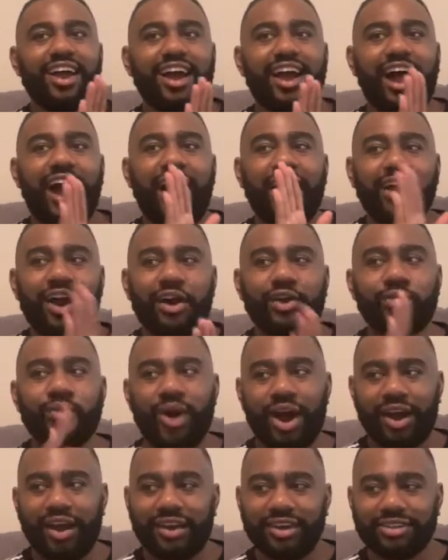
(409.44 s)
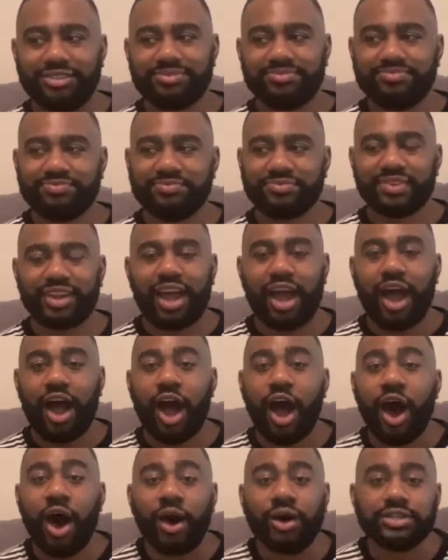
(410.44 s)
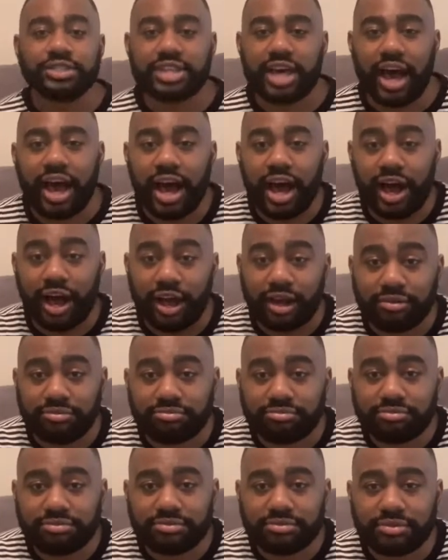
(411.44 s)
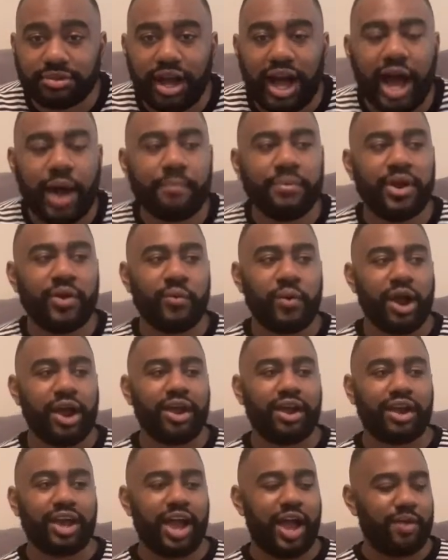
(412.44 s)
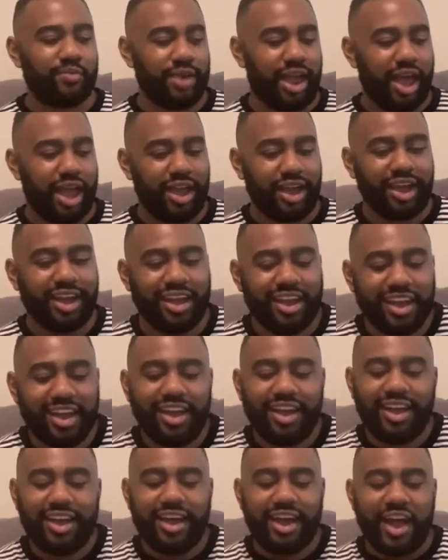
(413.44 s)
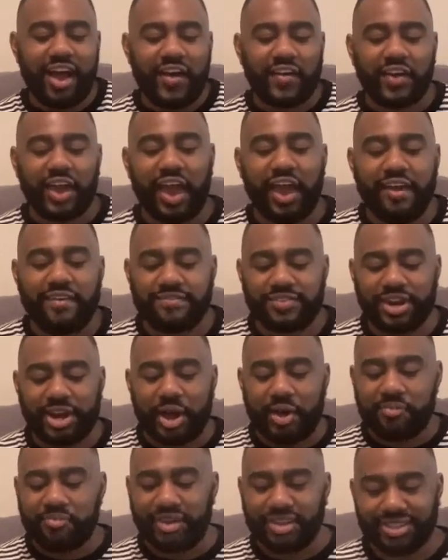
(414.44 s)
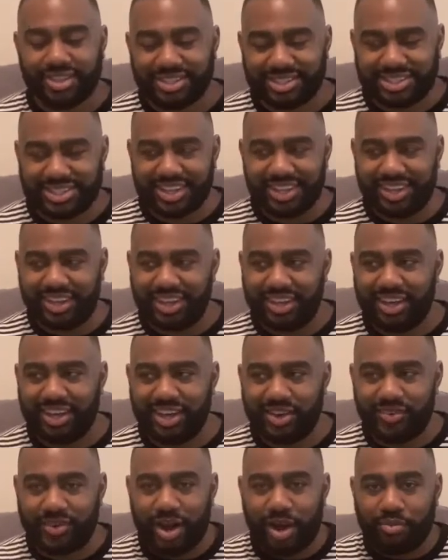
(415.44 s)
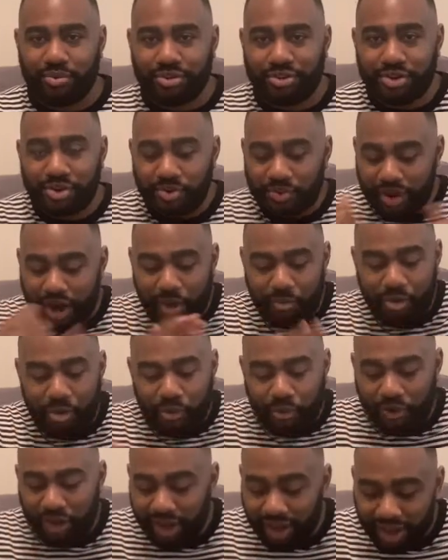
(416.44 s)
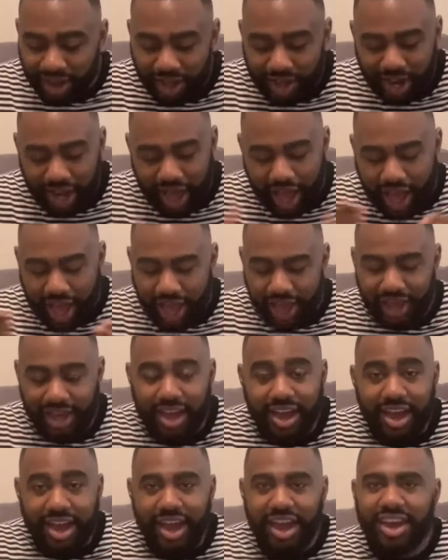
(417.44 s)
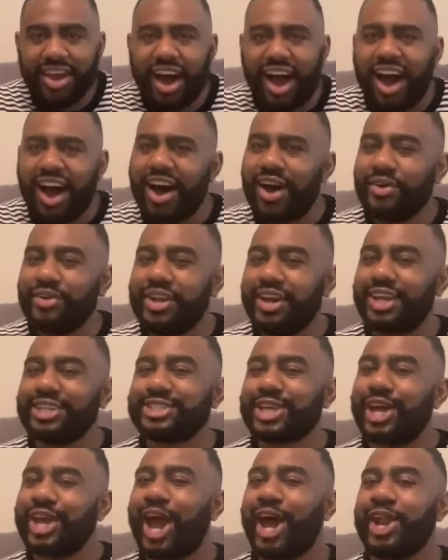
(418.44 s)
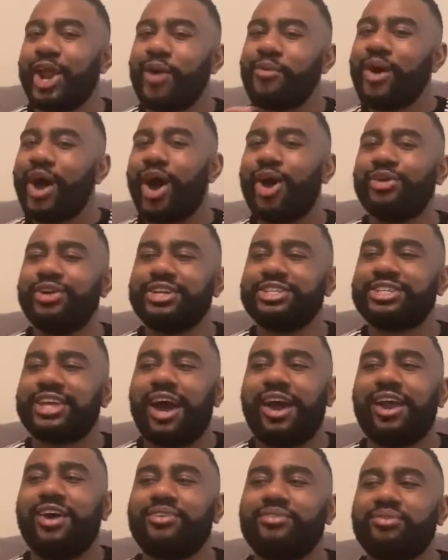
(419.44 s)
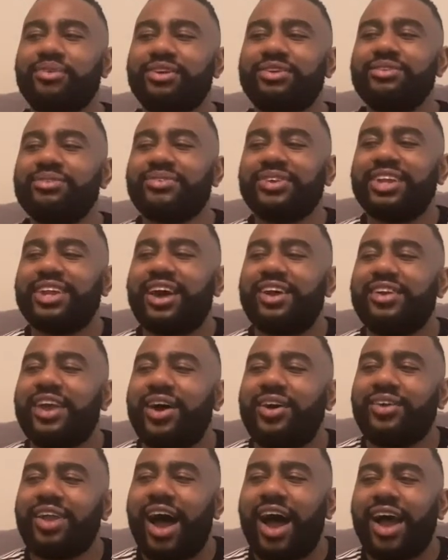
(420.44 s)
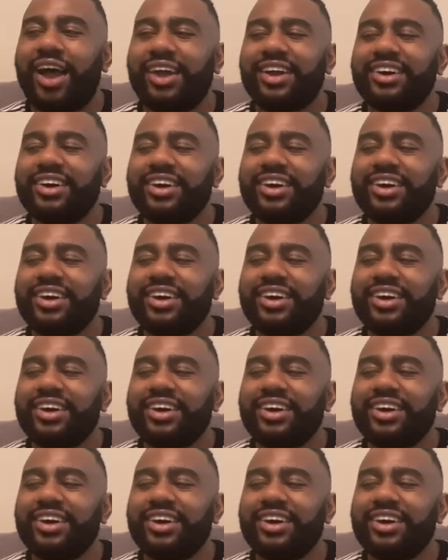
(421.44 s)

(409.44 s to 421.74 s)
I go to work, whole time. I'm at work. I'm like, okay, finna go meet this nigga. What I'm gonna do? What I'm gonna wear? Like, he an old nigga. So y'all know with old niggas, you really don't know, like,